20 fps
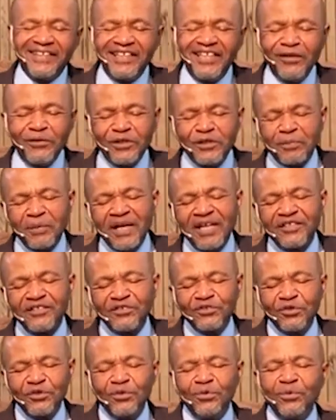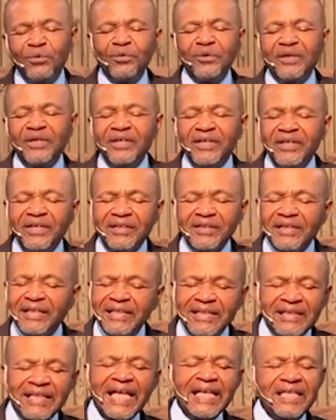He responds to,
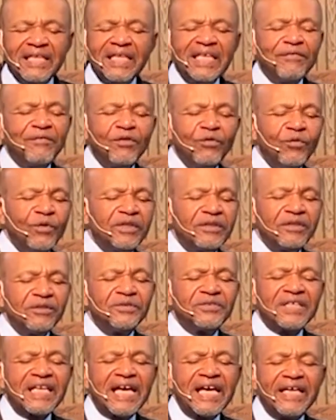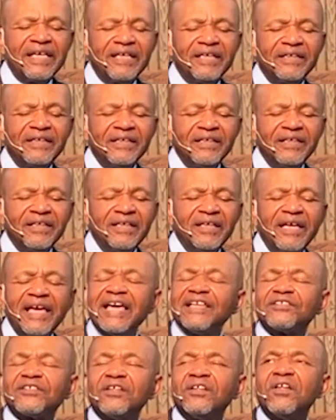like even with Uzziah,
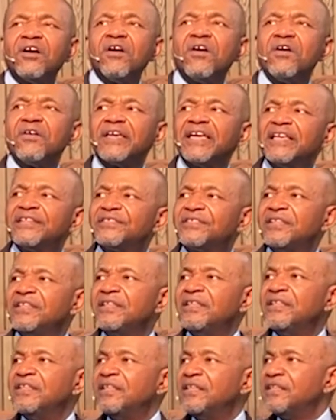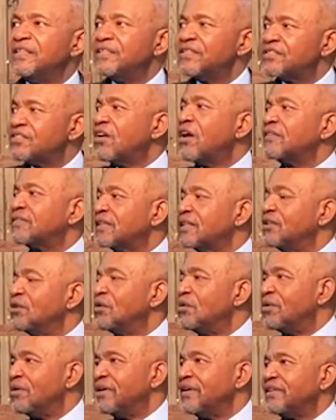as long as he sought the
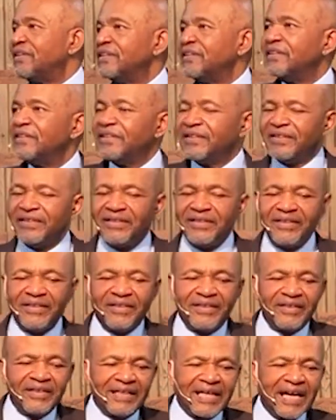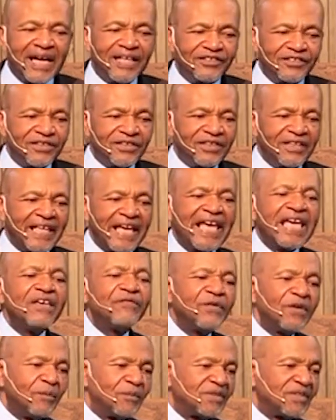Lord, God just gave
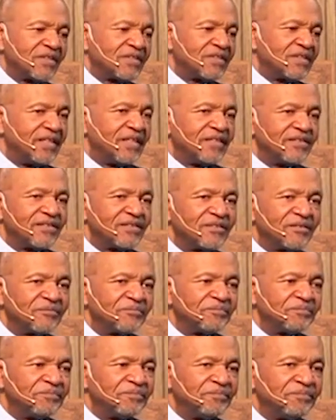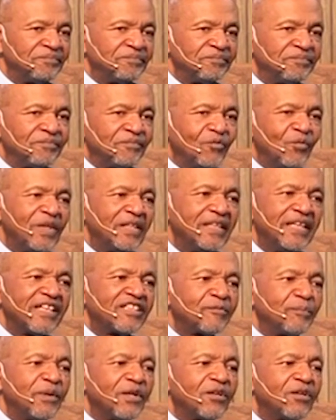him success. Wasn't an
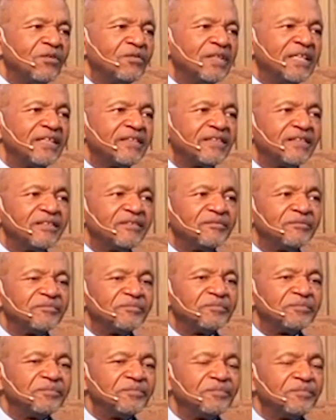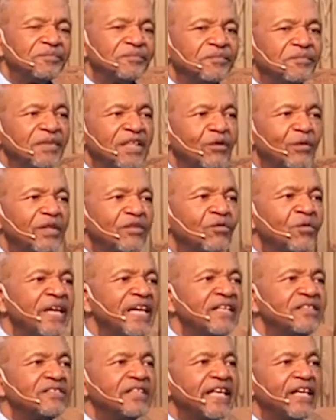expert on nothing. He wasn't
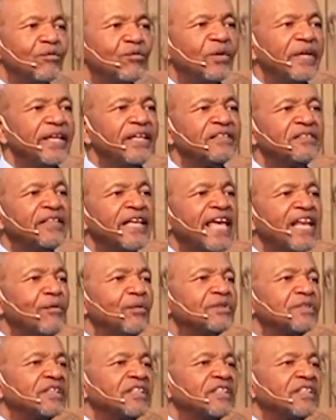raised that way. His daddy was a